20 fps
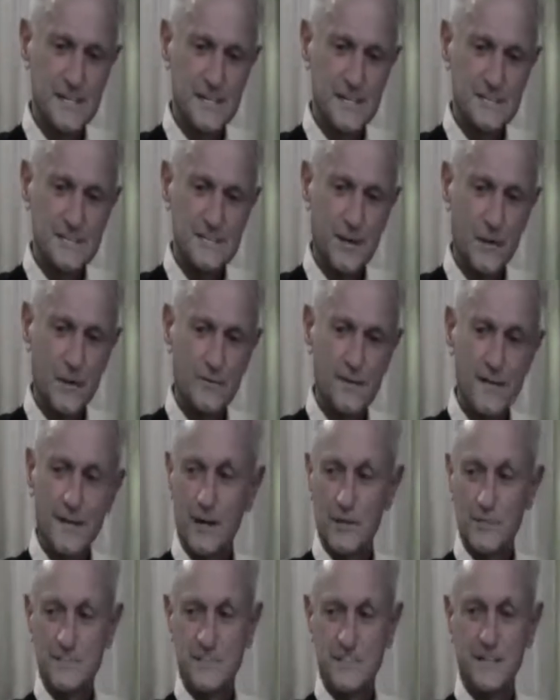So then
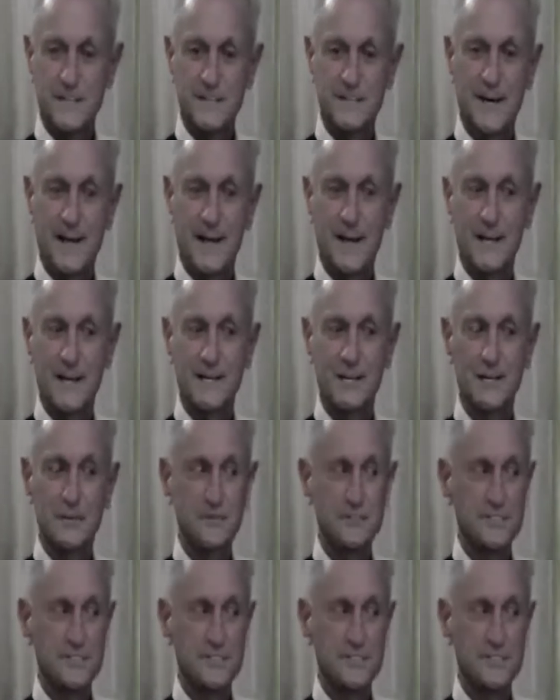all of a sudden I lose